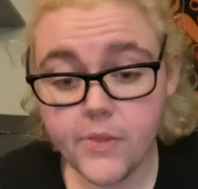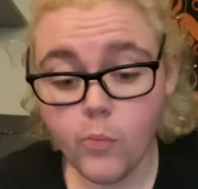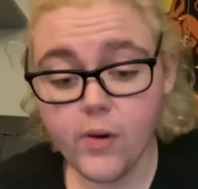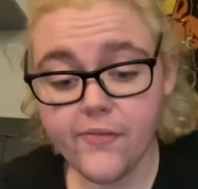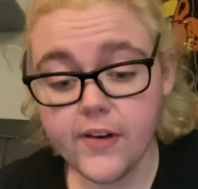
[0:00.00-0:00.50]

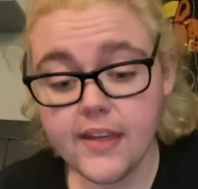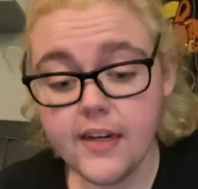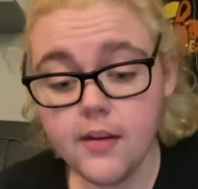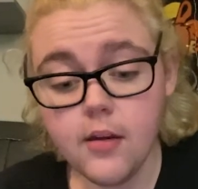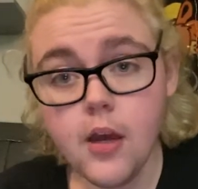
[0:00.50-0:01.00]
We're
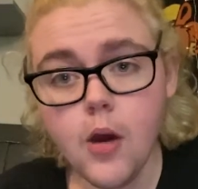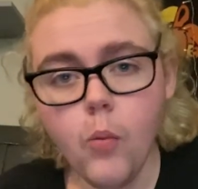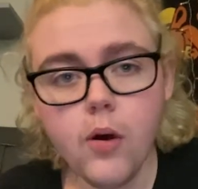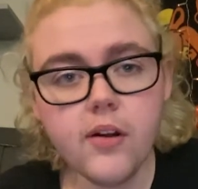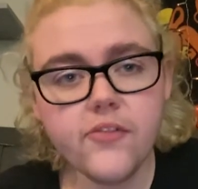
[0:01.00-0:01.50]
forgetting
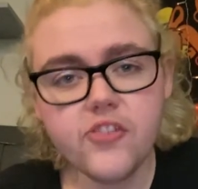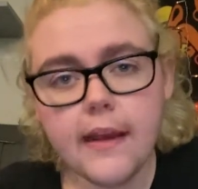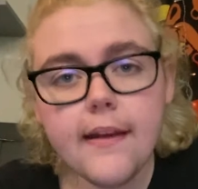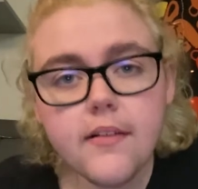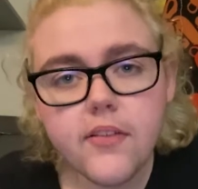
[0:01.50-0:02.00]
one of
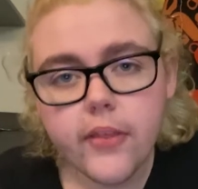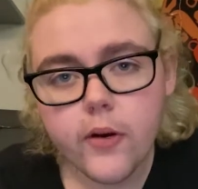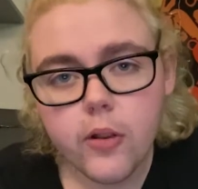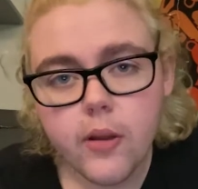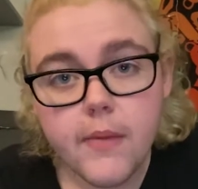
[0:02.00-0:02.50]
Jane's
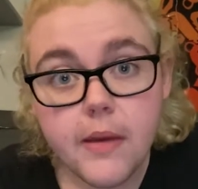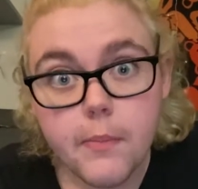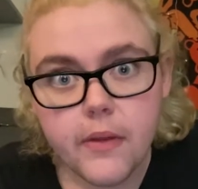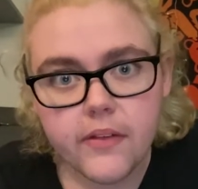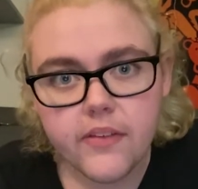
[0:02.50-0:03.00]
little
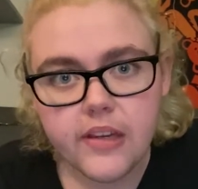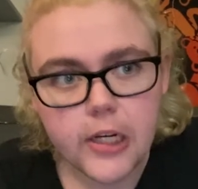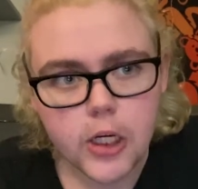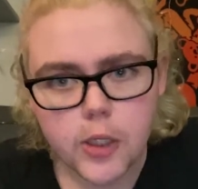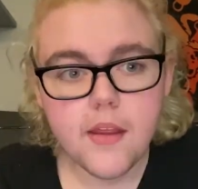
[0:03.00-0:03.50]
amendments
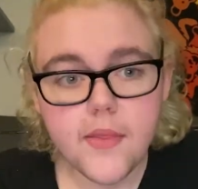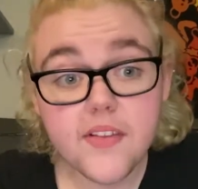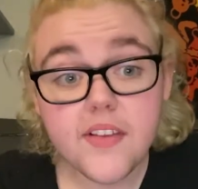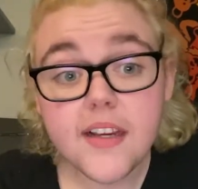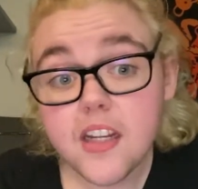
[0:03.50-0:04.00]
here. The
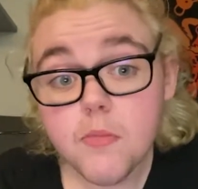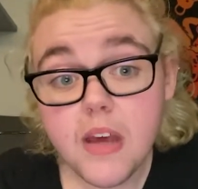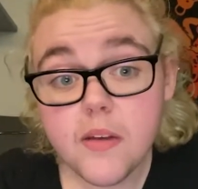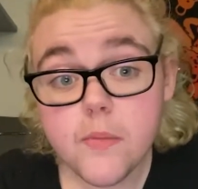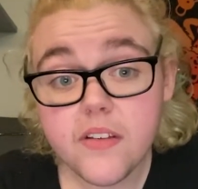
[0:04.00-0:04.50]
Second
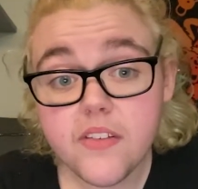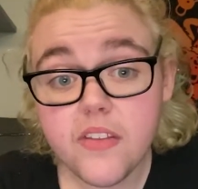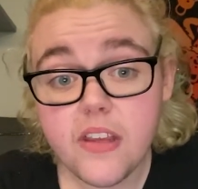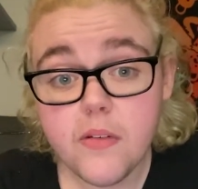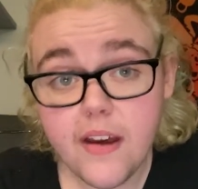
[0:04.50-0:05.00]
Amendment to
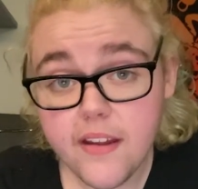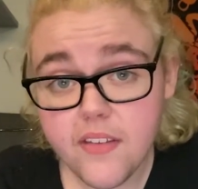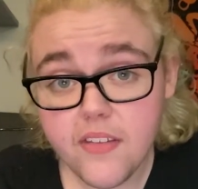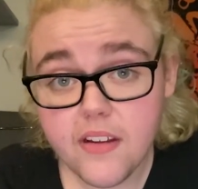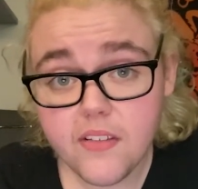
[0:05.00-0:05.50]
the
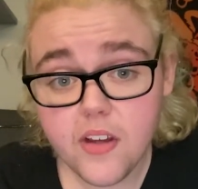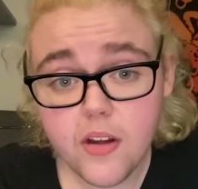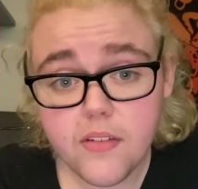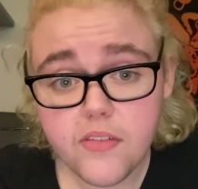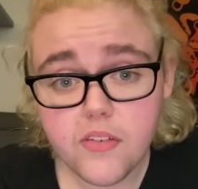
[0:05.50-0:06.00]
United States
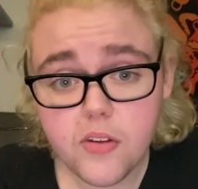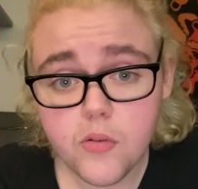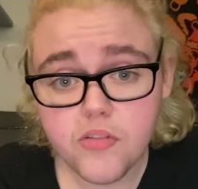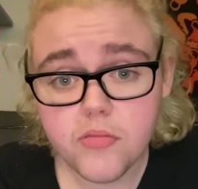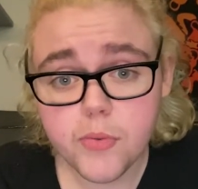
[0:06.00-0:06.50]

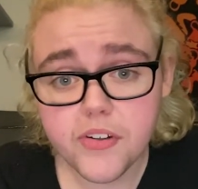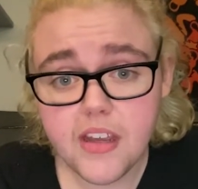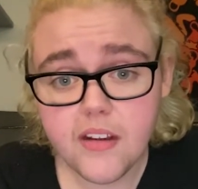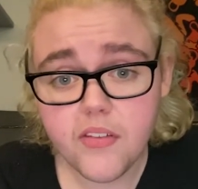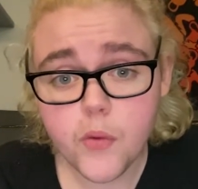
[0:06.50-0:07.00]
Constitution
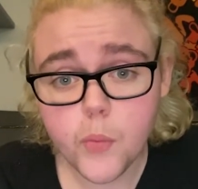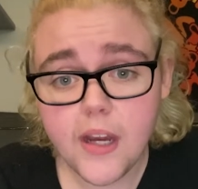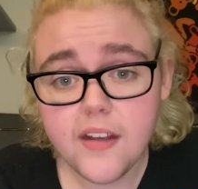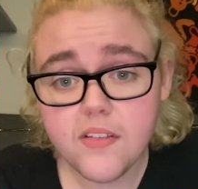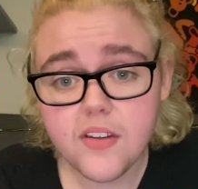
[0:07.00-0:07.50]
protects the
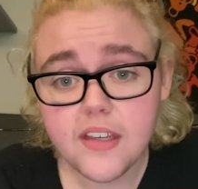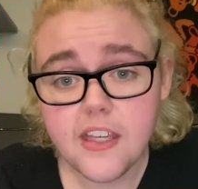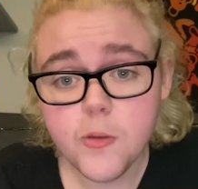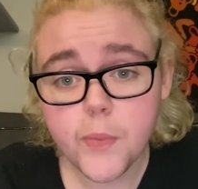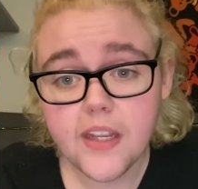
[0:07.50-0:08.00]
right to
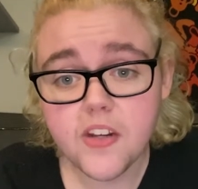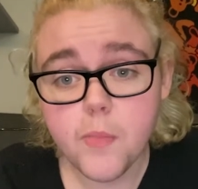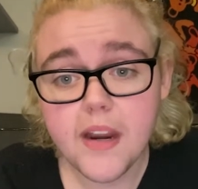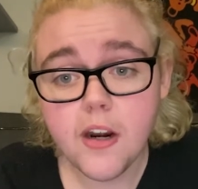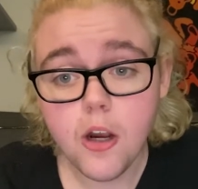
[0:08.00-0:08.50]
keep and
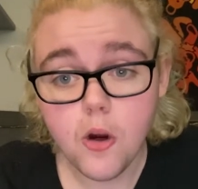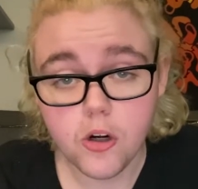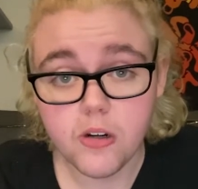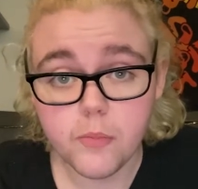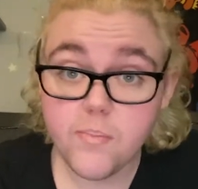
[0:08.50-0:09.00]
bear
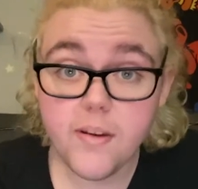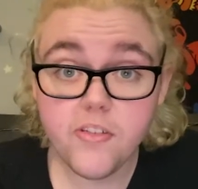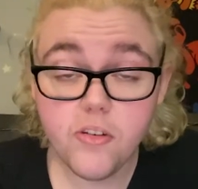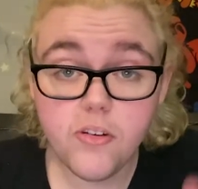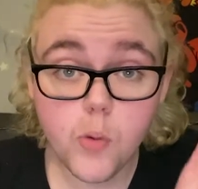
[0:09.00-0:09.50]
arms,
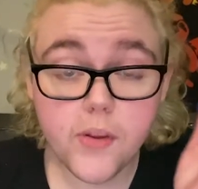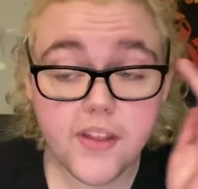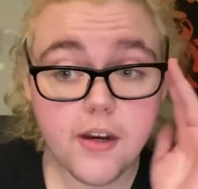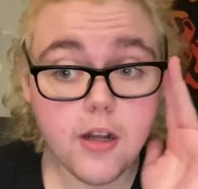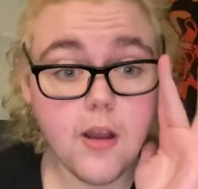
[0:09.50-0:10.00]
especially in North
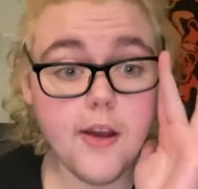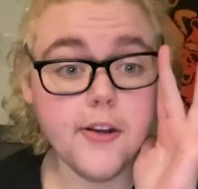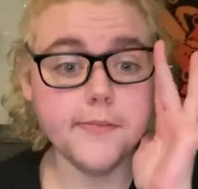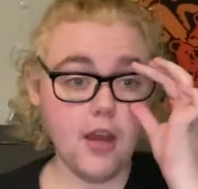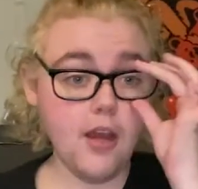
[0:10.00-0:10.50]

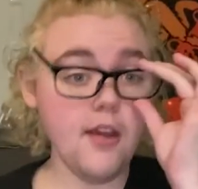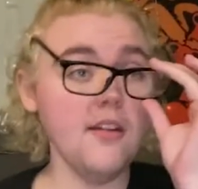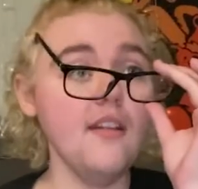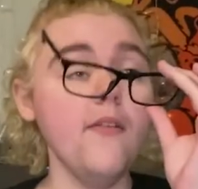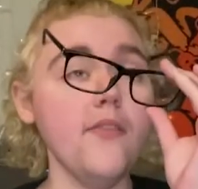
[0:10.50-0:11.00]
Carolina. I
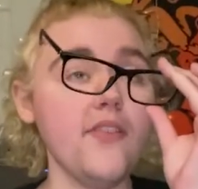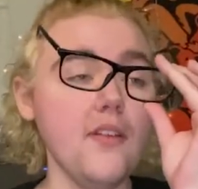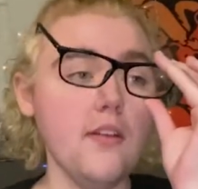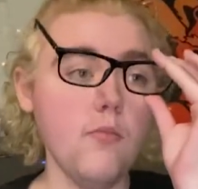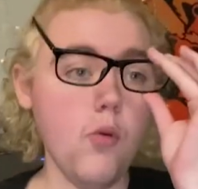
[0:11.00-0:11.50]
ain't never
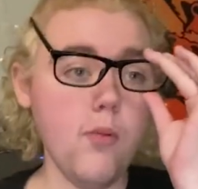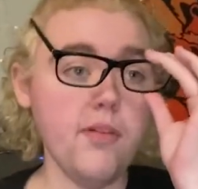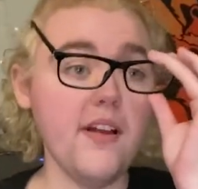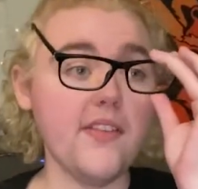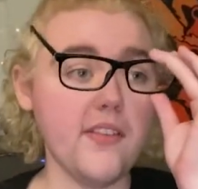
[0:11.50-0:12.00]
seen more
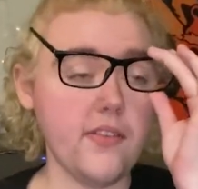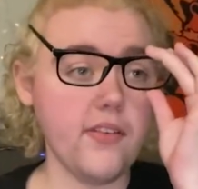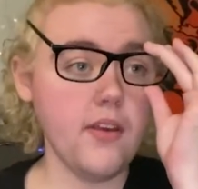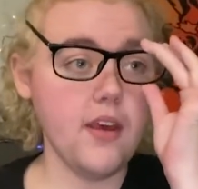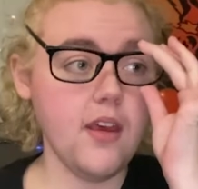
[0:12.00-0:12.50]
places
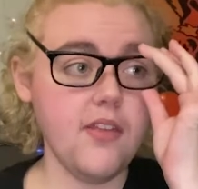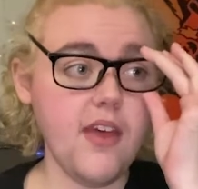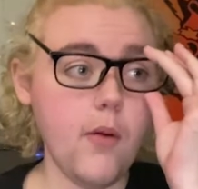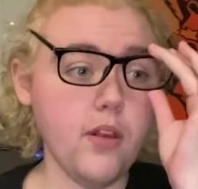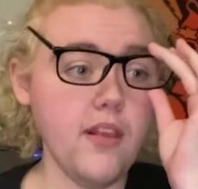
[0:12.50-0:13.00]

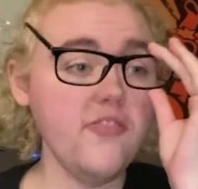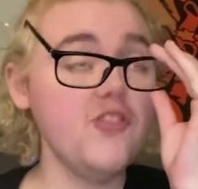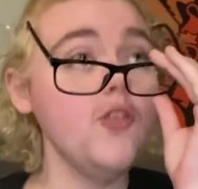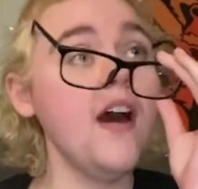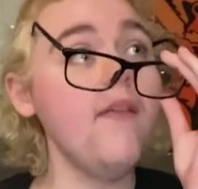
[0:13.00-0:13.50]
that will
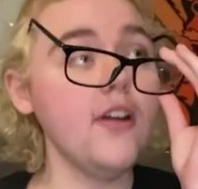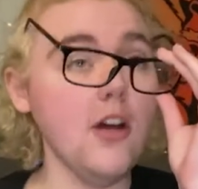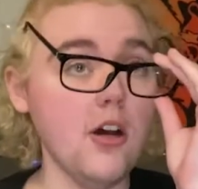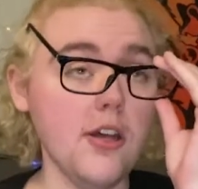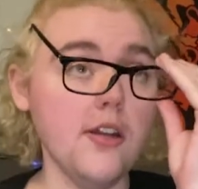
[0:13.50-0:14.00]
let you have a
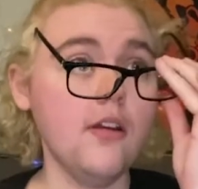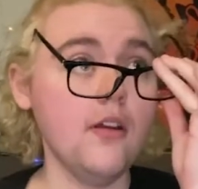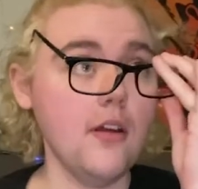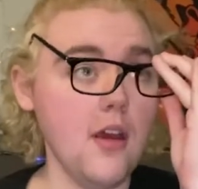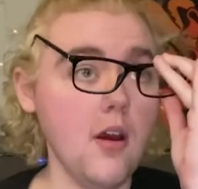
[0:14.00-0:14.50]
gun
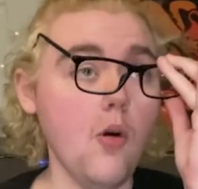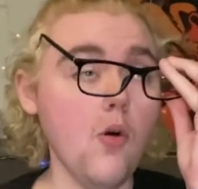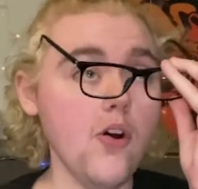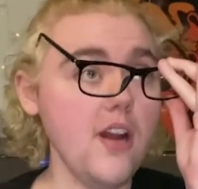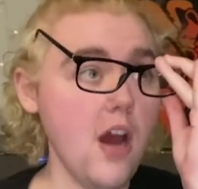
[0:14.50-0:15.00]

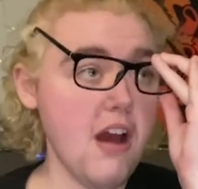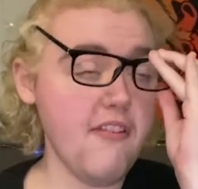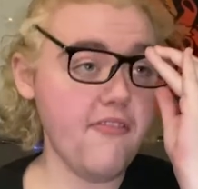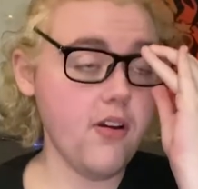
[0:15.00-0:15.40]
or a knife